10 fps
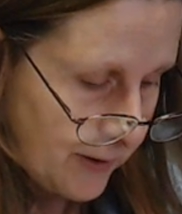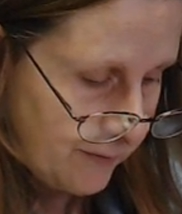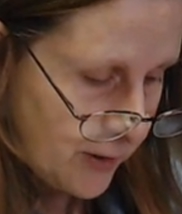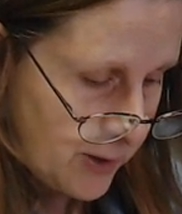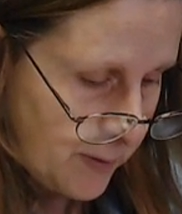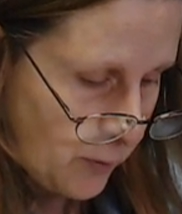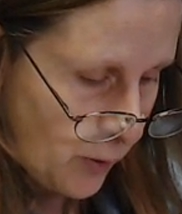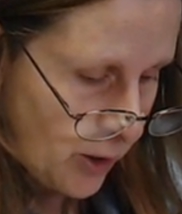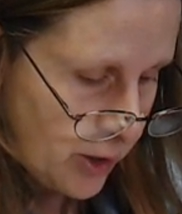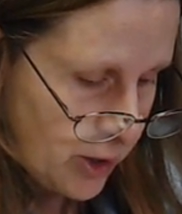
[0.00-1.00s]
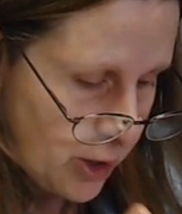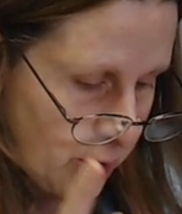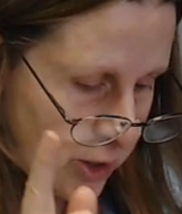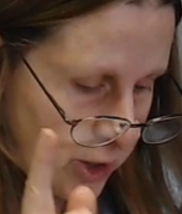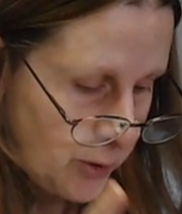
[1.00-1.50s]
but first be warned
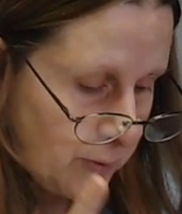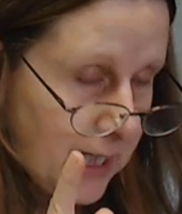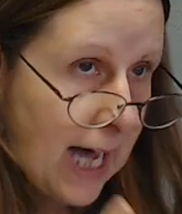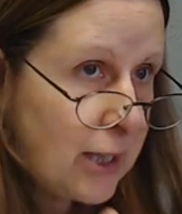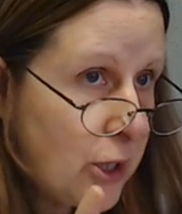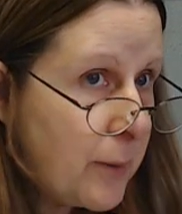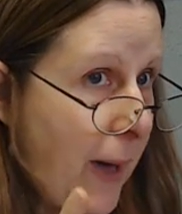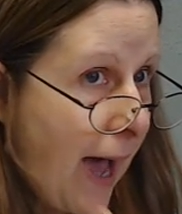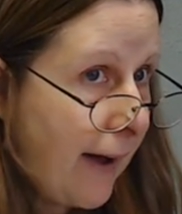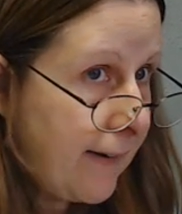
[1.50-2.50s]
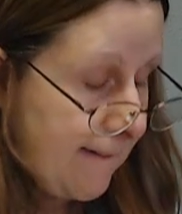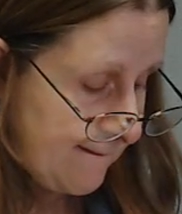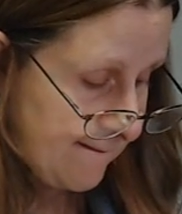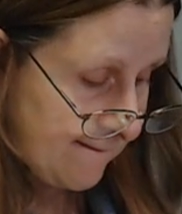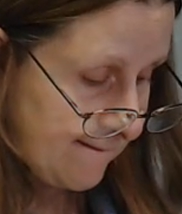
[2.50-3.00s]
do not look back,
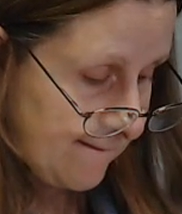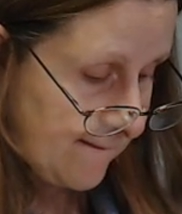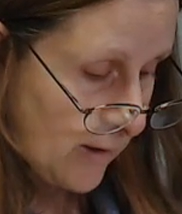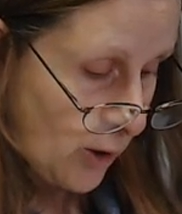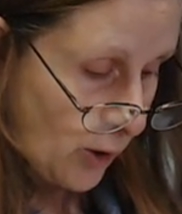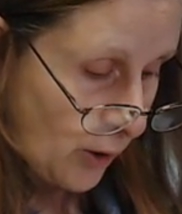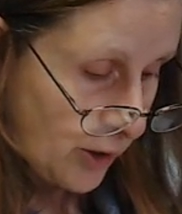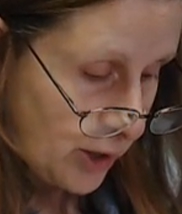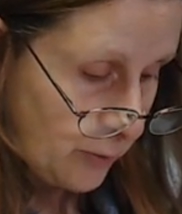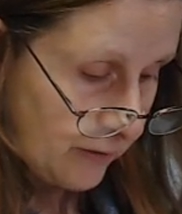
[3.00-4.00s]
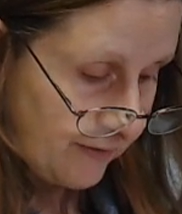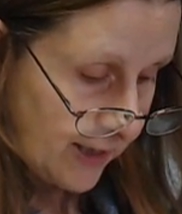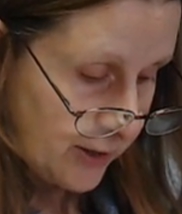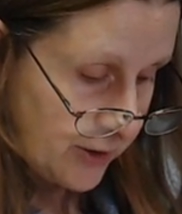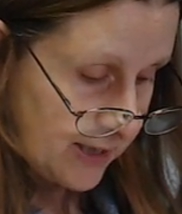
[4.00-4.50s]
or you will
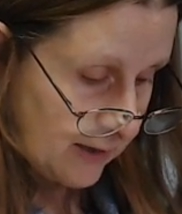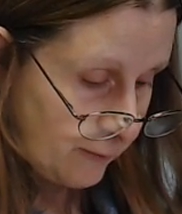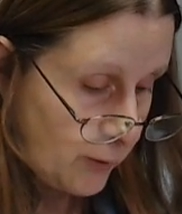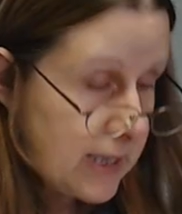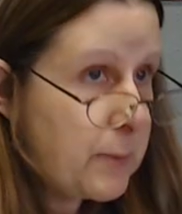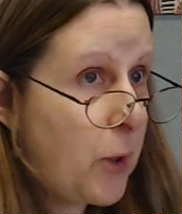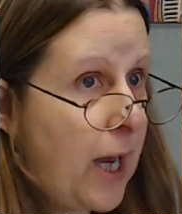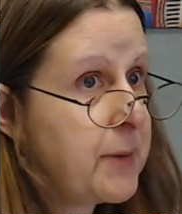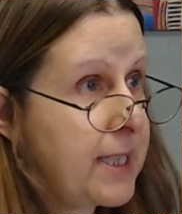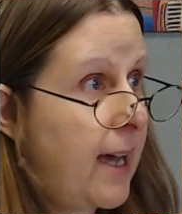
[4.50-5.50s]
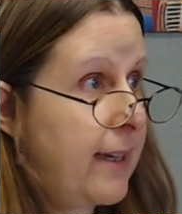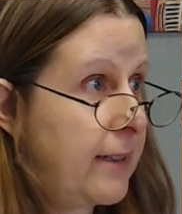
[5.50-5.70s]
find yourself once more outside.